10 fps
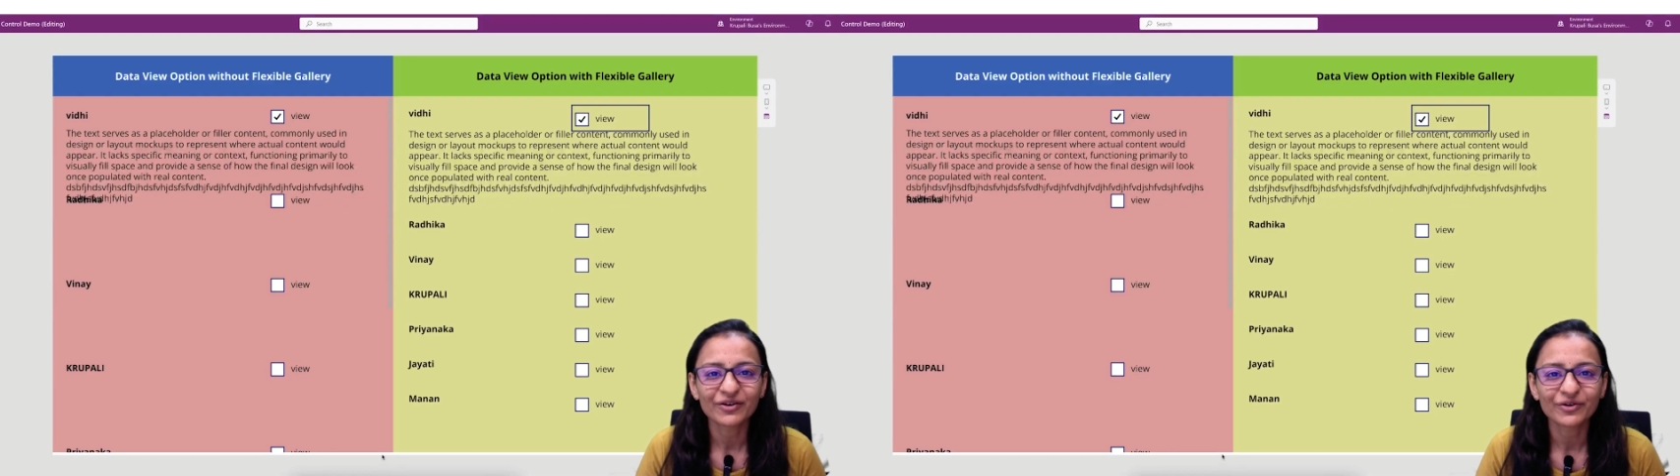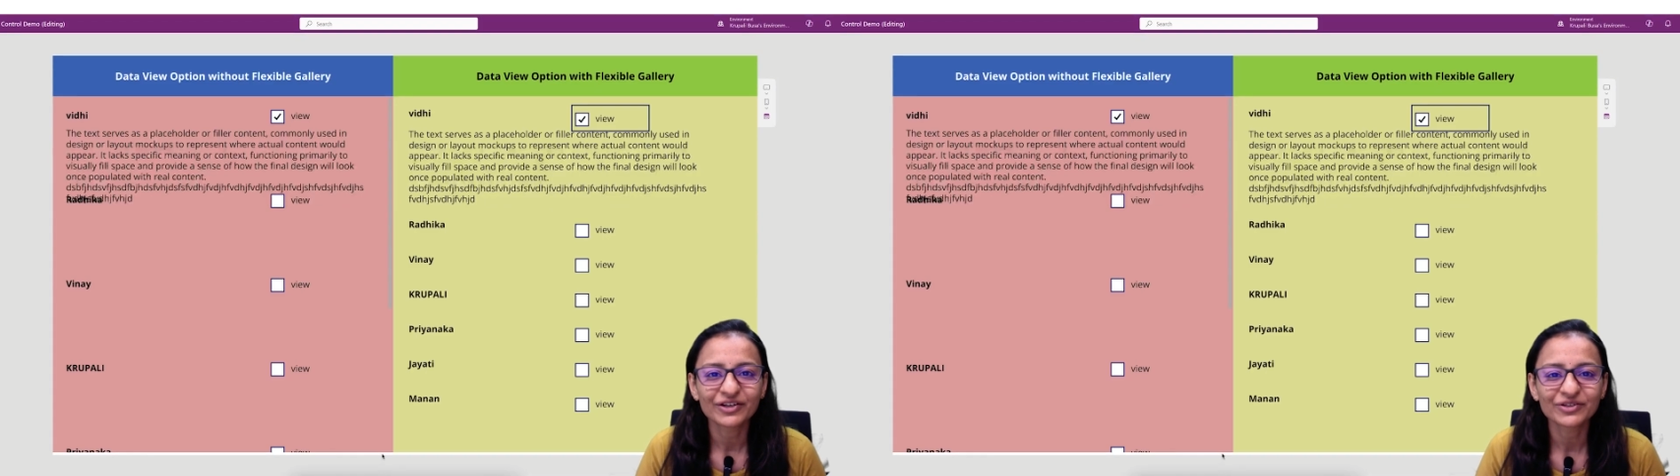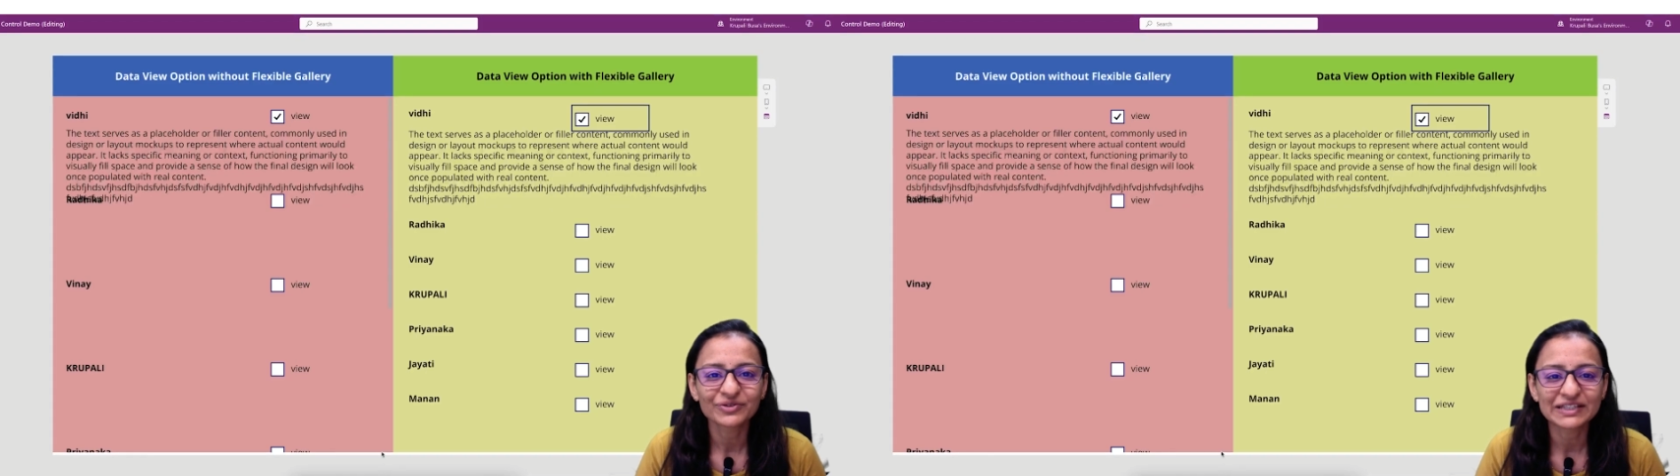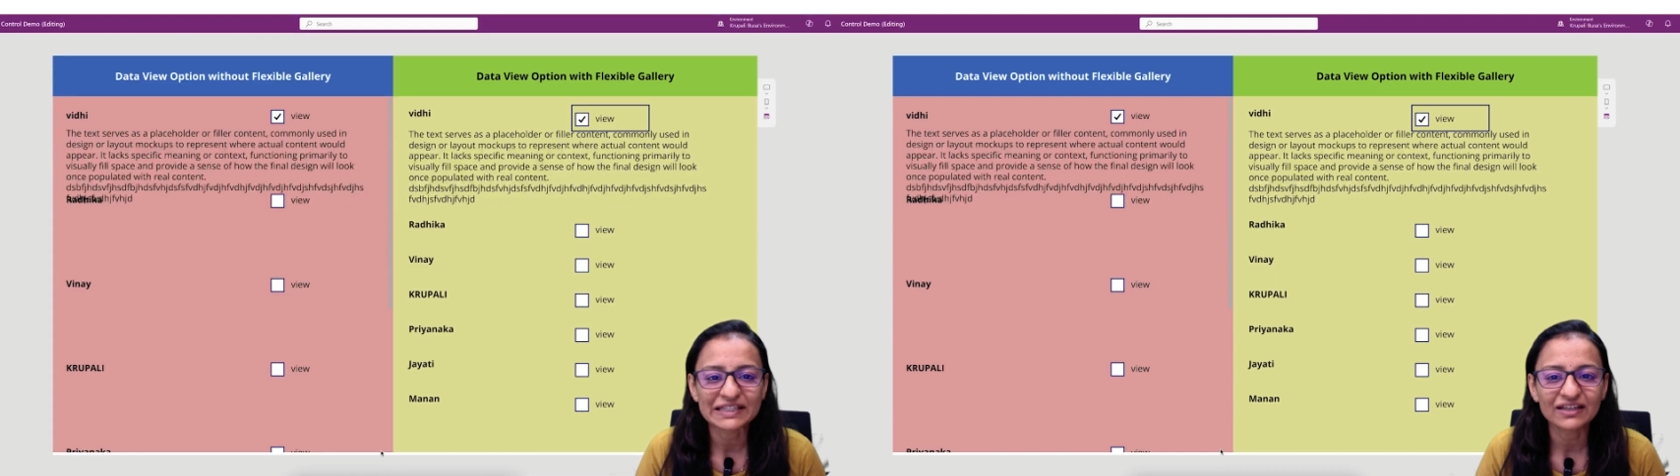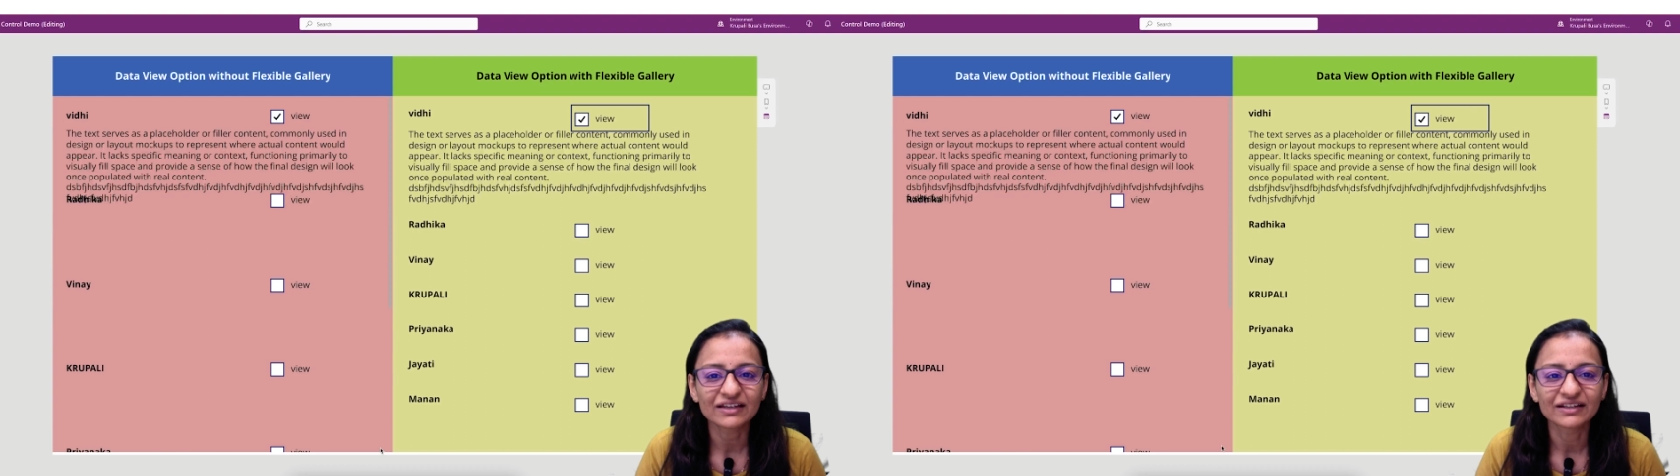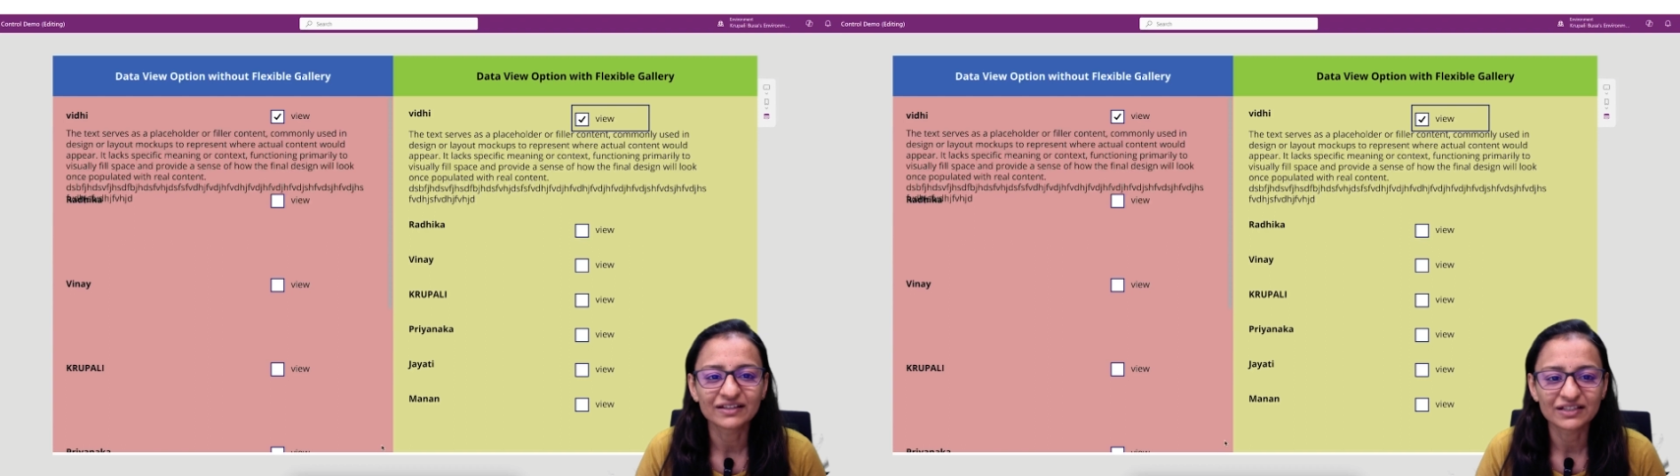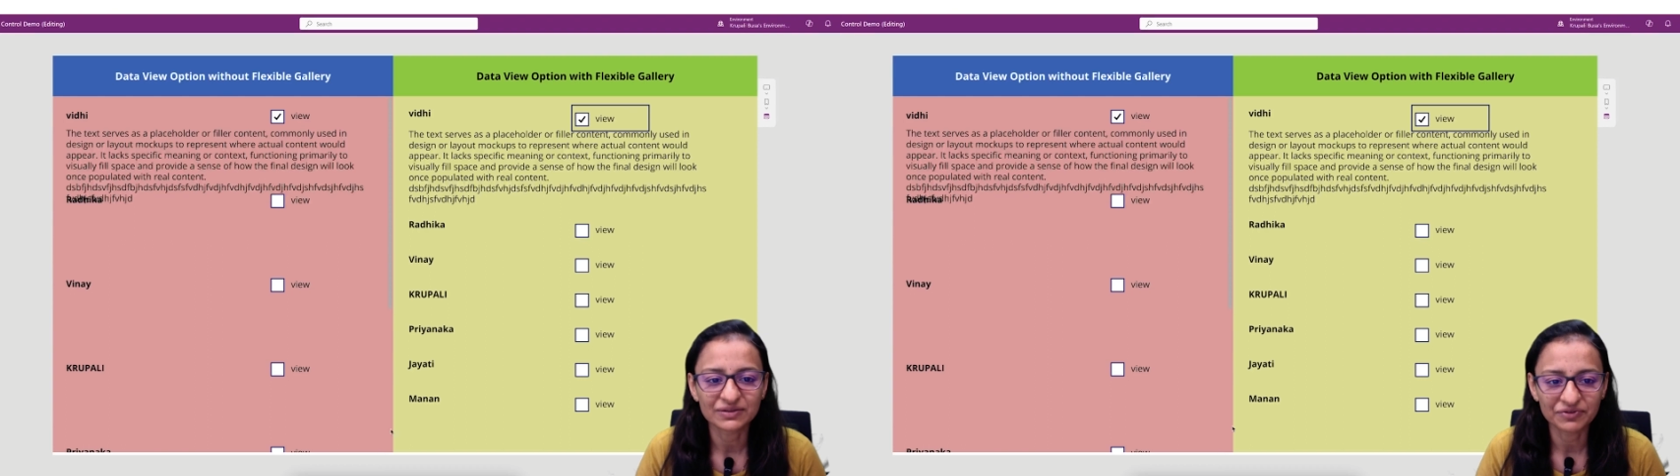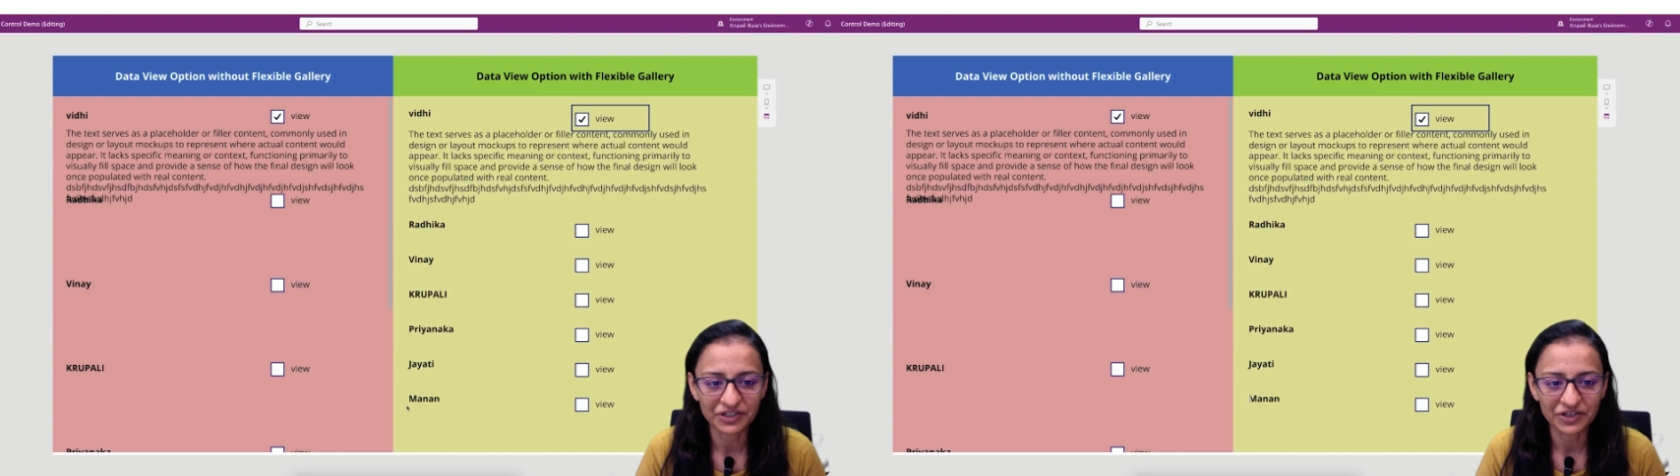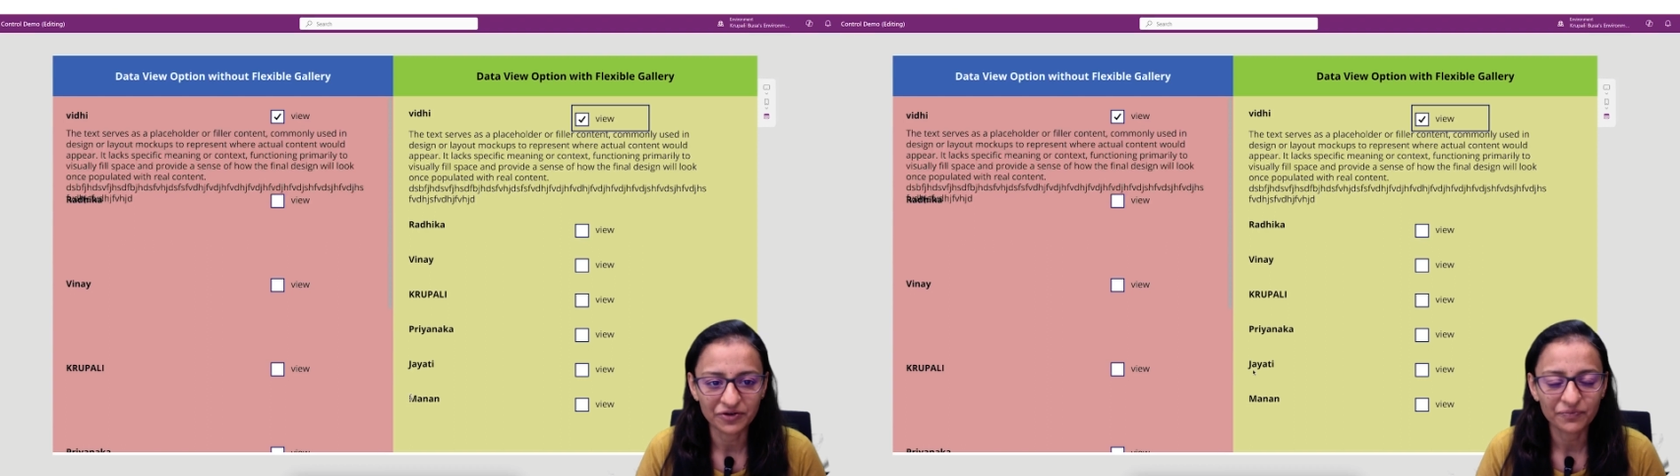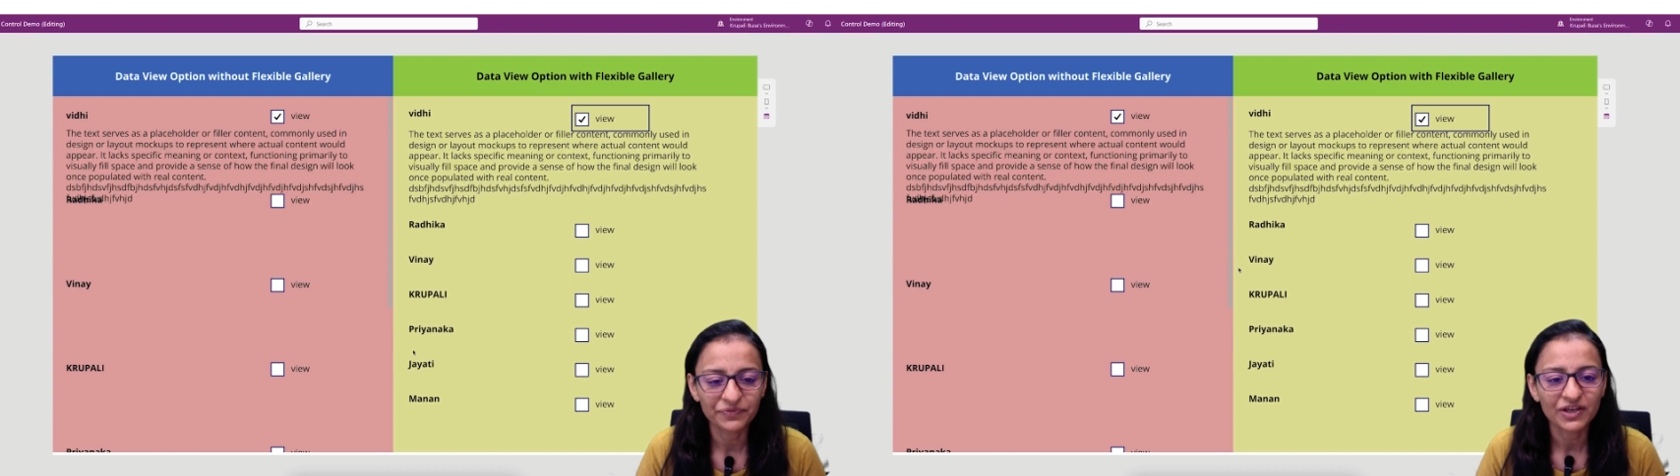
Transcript: going to see in this video.